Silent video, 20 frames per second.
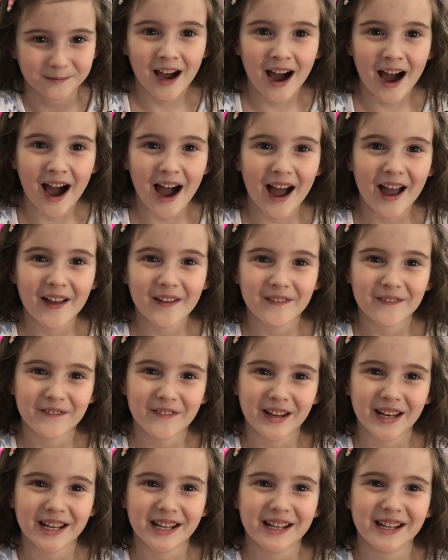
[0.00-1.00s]
Hi,
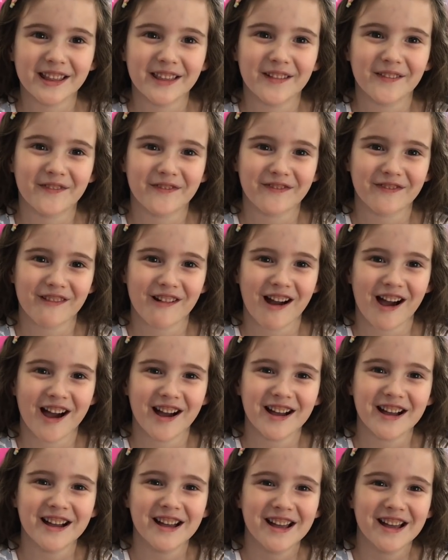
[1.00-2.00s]
Vinny the
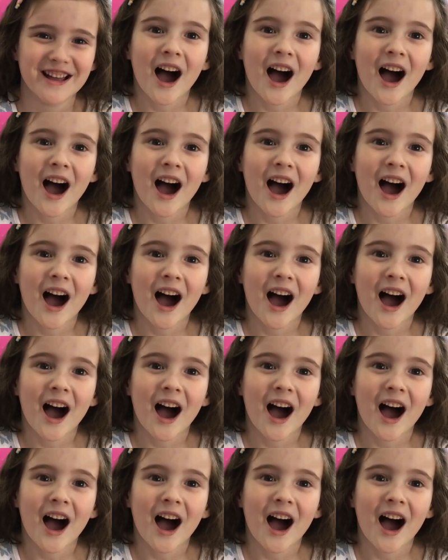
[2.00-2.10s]
Frog.